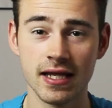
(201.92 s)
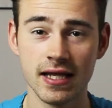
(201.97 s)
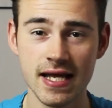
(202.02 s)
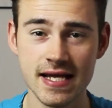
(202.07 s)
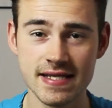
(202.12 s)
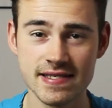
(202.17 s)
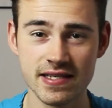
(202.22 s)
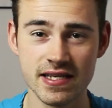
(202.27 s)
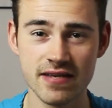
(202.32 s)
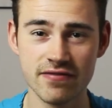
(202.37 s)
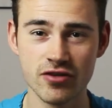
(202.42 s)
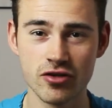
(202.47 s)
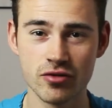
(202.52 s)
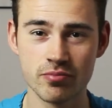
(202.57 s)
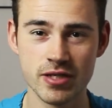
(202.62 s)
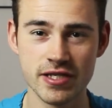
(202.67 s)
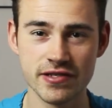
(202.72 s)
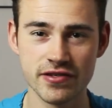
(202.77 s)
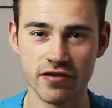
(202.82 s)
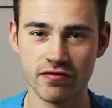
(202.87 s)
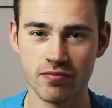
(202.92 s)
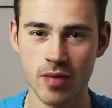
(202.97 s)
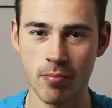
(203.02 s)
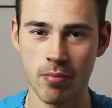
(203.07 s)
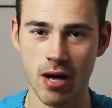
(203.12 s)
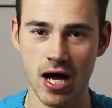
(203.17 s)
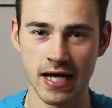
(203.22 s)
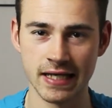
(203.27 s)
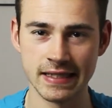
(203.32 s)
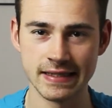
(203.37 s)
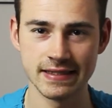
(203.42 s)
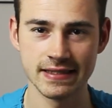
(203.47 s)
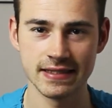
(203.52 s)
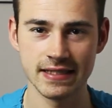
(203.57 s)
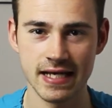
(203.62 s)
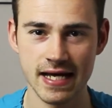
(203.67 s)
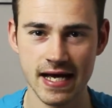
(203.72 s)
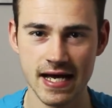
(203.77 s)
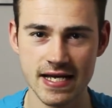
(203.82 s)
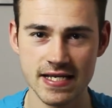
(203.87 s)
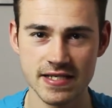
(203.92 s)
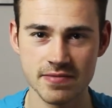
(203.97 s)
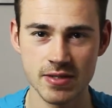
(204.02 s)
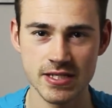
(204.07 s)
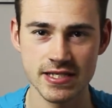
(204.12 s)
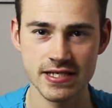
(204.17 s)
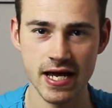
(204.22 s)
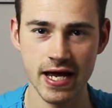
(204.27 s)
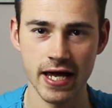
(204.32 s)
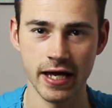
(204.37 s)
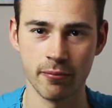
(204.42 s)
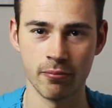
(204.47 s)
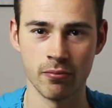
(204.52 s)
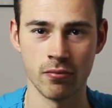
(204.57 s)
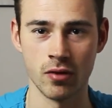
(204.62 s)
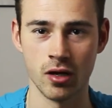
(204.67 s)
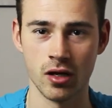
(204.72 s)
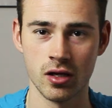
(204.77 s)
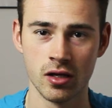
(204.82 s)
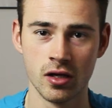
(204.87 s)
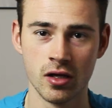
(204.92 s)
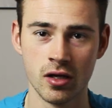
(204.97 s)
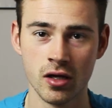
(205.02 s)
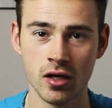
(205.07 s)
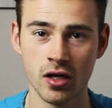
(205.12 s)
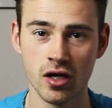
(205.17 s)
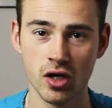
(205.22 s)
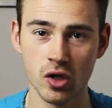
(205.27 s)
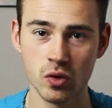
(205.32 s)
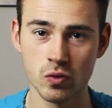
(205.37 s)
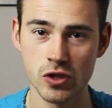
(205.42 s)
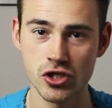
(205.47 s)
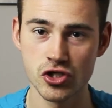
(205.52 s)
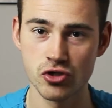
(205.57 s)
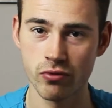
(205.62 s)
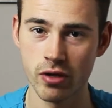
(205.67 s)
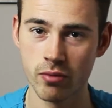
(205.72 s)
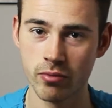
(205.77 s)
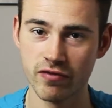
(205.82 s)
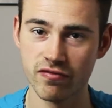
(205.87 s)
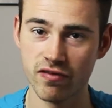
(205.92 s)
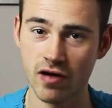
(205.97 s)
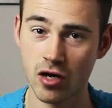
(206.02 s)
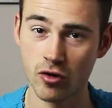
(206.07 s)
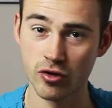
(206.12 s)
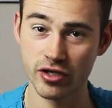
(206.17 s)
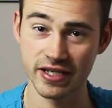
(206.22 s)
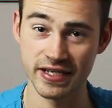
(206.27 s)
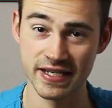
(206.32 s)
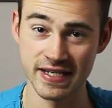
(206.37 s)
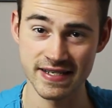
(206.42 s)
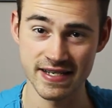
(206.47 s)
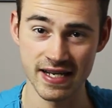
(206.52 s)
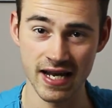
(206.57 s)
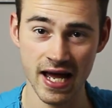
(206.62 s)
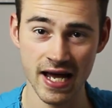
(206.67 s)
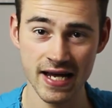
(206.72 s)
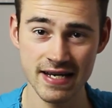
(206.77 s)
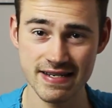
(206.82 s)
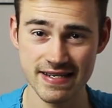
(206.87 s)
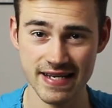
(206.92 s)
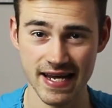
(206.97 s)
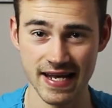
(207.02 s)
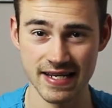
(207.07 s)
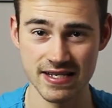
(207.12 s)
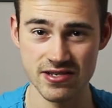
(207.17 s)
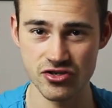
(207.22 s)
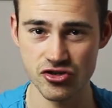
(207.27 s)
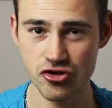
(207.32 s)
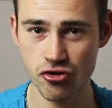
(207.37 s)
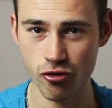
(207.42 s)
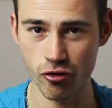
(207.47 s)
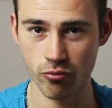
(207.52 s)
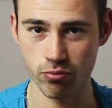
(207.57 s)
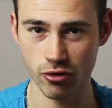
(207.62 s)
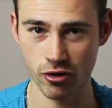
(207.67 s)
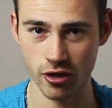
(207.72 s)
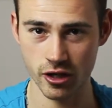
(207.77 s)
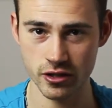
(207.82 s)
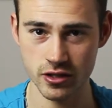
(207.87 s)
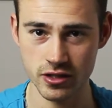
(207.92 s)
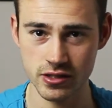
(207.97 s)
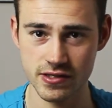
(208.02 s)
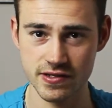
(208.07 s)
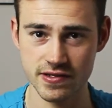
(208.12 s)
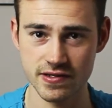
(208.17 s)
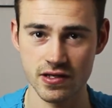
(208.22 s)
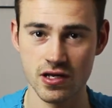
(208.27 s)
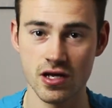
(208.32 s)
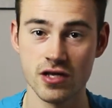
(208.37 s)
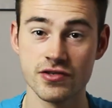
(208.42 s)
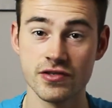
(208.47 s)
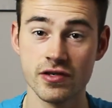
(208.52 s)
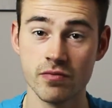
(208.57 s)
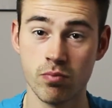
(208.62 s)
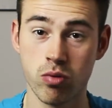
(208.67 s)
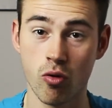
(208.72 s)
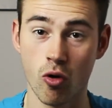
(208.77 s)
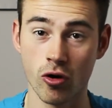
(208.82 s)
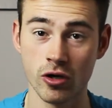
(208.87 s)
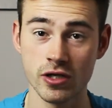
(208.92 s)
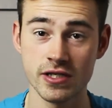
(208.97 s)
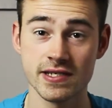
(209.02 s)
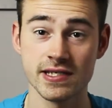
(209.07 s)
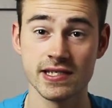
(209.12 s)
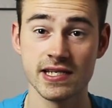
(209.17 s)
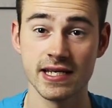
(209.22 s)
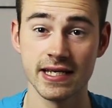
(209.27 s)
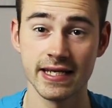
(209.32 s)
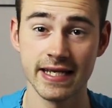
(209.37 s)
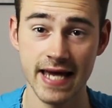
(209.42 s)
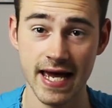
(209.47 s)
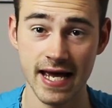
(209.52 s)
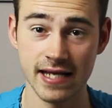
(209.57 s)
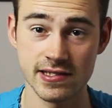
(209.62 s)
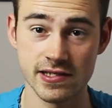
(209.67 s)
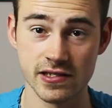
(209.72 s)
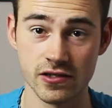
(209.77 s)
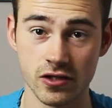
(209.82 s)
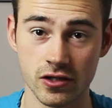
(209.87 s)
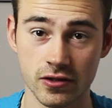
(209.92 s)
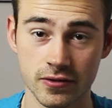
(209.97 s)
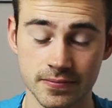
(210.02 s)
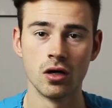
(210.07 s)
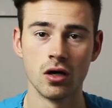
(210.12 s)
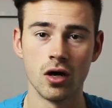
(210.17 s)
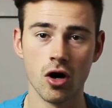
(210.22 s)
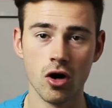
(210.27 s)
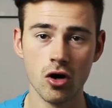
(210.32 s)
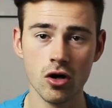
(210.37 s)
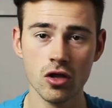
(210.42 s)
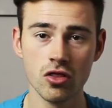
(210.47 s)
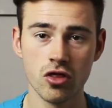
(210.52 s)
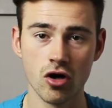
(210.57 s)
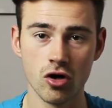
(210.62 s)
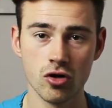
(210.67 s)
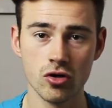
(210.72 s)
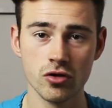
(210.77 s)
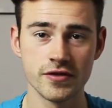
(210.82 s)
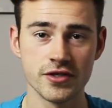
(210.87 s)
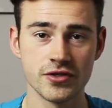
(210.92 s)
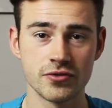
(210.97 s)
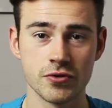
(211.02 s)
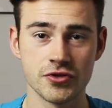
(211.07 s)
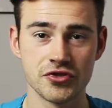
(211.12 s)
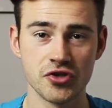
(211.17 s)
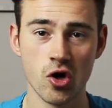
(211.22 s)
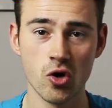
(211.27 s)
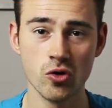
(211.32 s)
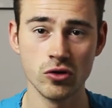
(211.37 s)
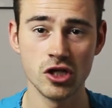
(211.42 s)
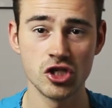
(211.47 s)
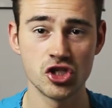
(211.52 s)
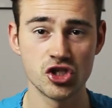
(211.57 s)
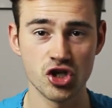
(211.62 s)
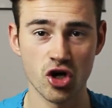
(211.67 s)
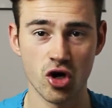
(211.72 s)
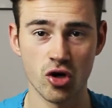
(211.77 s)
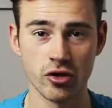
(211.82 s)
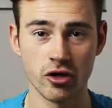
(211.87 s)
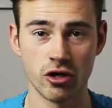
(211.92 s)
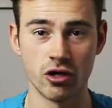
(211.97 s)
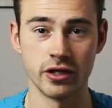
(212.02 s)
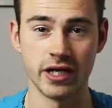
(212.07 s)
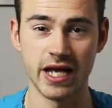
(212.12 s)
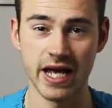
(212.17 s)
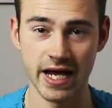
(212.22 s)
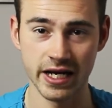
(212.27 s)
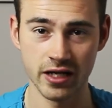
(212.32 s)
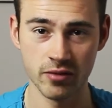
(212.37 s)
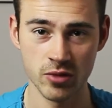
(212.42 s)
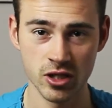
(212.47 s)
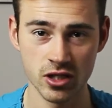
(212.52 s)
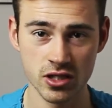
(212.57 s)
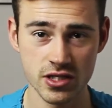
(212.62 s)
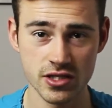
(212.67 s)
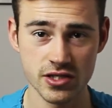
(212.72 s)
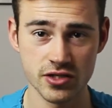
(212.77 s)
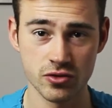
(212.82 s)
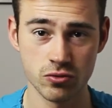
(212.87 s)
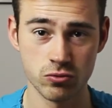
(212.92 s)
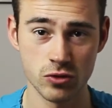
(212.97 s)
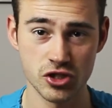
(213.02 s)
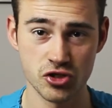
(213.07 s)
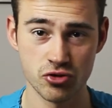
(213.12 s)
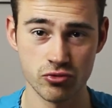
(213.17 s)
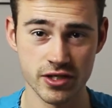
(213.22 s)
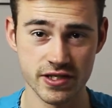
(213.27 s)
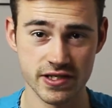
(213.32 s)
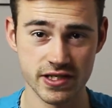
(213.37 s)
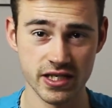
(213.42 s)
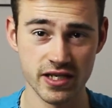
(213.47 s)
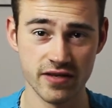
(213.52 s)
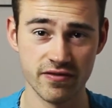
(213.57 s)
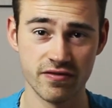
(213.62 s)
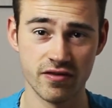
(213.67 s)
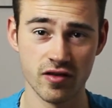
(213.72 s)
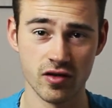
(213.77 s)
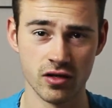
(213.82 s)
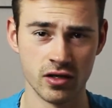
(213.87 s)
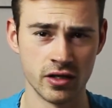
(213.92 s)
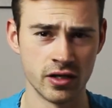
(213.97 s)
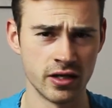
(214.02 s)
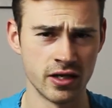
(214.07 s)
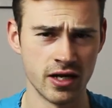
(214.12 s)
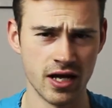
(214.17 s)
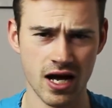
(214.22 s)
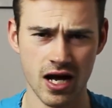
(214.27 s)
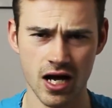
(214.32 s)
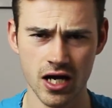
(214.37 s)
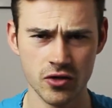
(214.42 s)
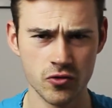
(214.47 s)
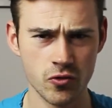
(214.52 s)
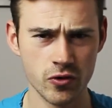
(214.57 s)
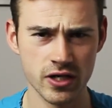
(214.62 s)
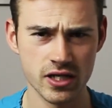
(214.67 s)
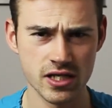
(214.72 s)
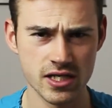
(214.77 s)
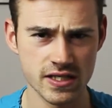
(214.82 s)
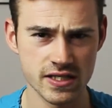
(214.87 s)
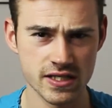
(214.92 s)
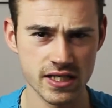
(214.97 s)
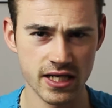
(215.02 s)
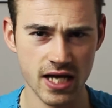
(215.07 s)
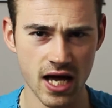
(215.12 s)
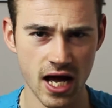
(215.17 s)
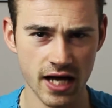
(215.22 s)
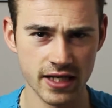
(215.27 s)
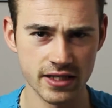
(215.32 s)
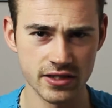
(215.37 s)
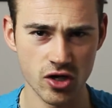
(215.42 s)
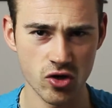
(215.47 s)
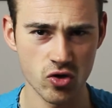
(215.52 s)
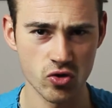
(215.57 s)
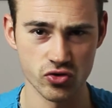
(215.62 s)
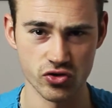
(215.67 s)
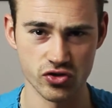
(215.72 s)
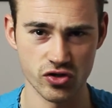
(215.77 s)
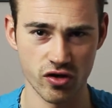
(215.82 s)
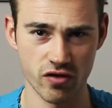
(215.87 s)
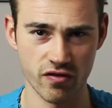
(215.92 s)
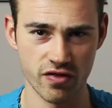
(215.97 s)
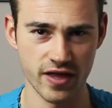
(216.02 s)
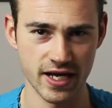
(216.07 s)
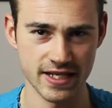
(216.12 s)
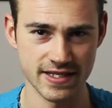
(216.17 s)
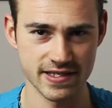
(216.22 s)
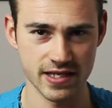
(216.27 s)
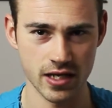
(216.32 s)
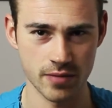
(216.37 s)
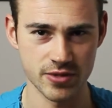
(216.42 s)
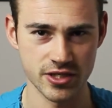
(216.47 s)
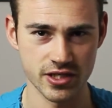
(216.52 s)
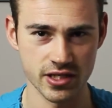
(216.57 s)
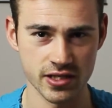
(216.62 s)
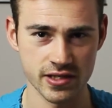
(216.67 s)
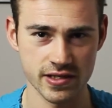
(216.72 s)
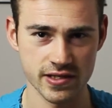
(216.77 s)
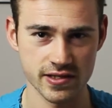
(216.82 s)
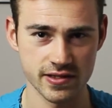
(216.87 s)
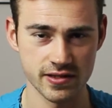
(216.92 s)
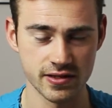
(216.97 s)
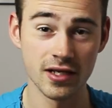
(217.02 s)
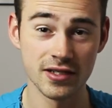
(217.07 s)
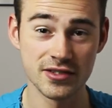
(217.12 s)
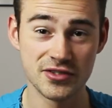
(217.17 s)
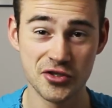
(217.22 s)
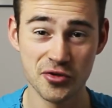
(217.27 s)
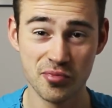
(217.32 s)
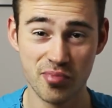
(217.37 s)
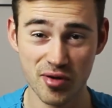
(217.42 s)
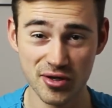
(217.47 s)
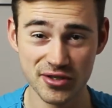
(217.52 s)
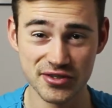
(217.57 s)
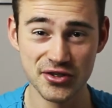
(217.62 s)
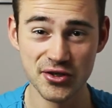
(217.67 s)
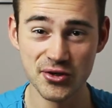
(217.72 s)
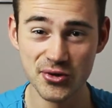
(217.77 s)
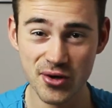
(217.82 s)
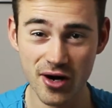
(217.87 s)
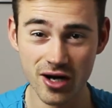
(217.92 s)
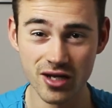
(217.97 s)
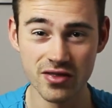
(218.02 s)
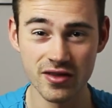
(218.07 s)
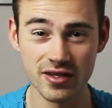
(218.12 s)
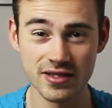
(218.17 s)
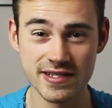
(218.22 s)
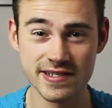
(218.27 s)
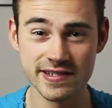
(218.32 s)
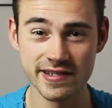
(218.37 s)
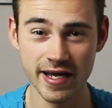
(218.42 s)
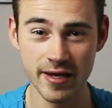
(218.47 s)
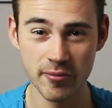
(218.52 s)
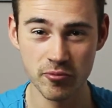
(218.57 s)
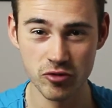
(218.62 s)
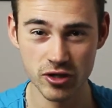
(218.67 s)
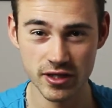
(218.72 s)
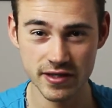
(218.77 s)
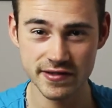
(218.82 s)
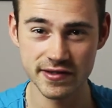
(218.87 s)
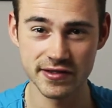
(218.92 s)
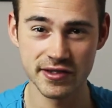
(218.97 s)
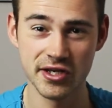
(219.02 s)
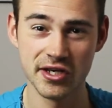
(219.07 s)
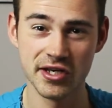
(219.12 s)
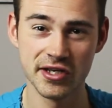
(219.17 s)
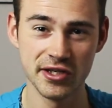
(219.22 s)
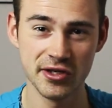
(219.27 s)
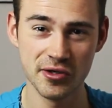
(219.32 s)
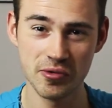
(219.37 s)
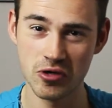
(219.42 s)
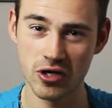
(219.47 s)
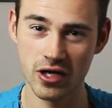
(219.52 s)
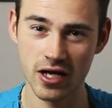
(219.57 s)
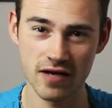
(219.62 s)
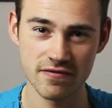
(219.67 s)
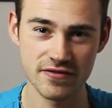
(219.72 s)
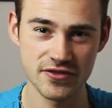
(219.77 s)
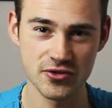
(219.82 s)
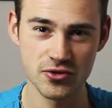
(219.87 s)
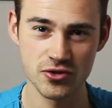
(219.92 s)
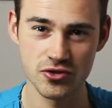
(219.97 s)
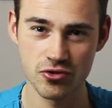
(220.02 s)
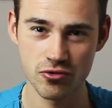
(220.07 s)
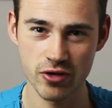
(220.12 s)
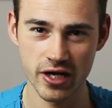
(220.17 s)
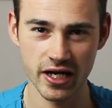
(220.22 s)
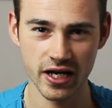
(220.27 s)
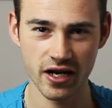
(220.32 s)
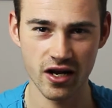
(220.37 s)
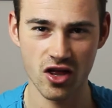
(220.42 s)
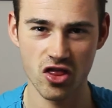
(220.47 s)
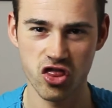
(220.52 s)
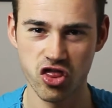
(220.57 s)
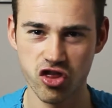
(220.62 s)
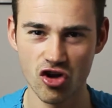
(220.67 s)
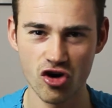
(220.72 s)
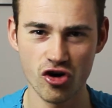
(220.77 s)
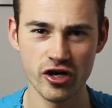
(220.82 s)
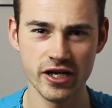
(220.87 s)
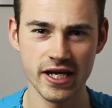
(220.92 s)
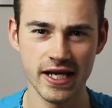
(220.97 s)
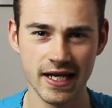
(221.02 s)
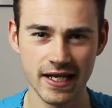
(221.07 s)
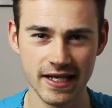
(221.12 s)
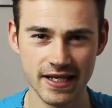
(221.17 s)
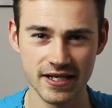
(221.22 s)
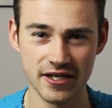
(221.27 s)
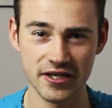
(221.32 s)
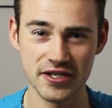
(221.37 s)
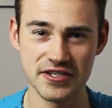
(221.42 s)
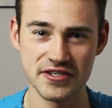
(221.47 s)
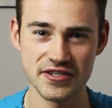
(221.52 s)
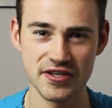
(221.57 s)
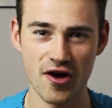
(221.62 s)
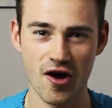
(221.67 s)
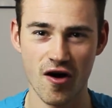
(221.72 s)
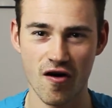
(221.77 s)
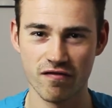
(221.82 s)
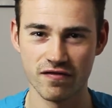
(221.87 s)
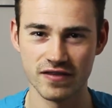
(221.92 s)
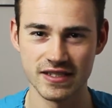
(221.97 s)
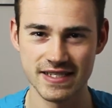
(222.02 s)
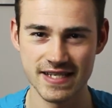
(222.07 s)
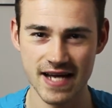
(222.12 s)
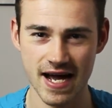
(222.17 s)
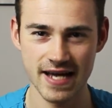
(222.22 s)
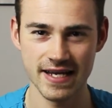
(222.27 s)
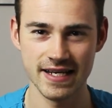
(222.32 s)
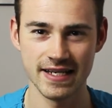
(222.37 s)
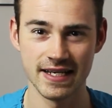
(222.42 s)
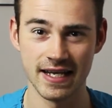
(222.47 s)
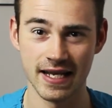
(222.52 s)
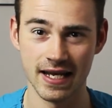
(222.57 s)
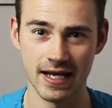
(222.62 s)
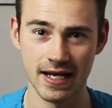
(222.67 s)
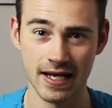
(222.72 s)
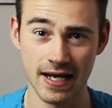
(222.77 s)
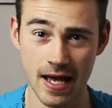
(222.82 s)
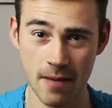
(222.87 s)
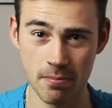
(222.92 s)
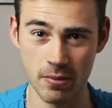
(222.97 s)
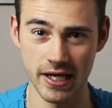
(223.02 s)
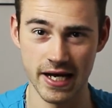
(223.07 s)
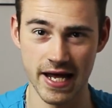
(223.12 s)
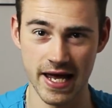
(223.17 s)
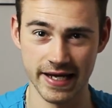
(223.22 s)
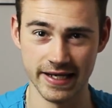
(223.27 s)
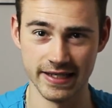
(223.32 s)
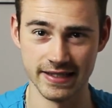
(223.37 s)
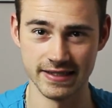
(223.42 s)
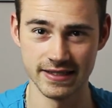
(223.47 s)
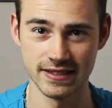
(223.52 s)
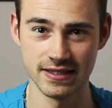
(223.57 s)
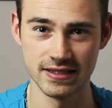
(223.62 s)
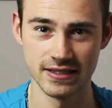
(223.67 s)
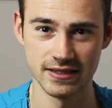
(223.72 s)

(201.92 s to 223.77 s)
Let's give you a piece of my mind. Aspartame, which will be found in light and zero products, supports cancer. Although this was only shown on animals which received an unrealistic high dose of that substance. To put you under the same risk, you would have to drink 30 liters of diet lemonade.